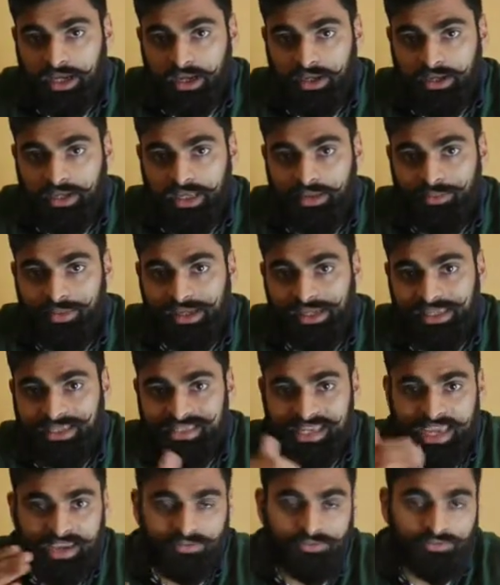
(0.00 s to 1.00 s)
Our email
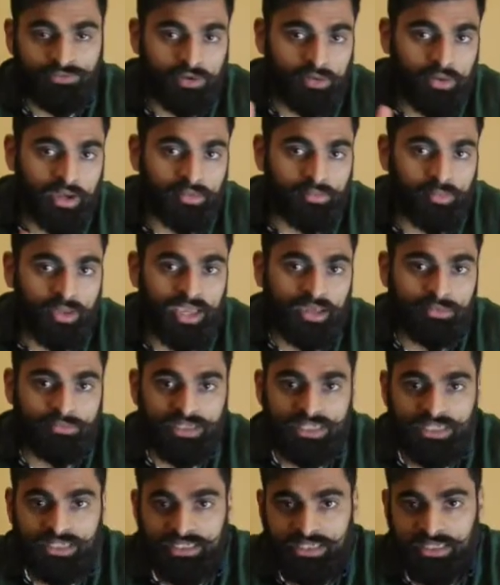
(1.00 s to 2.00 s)
is
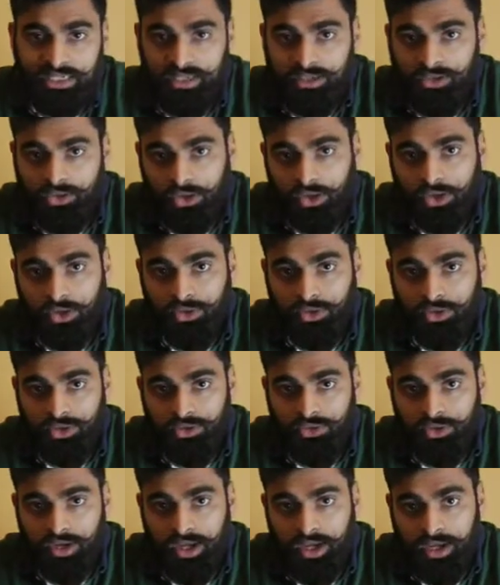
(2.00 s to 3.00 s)

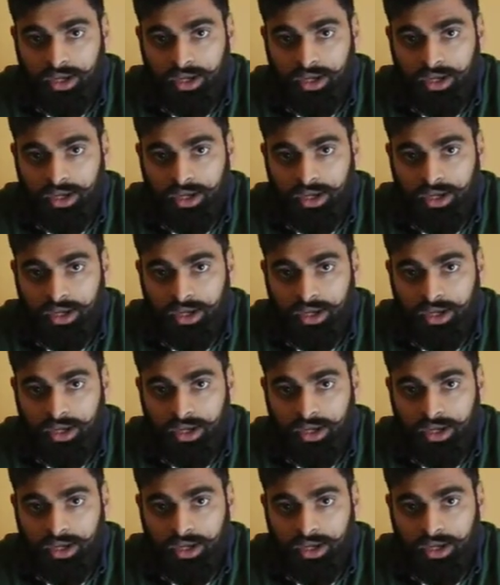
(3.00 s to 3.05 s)
info@pmdt.co.uk.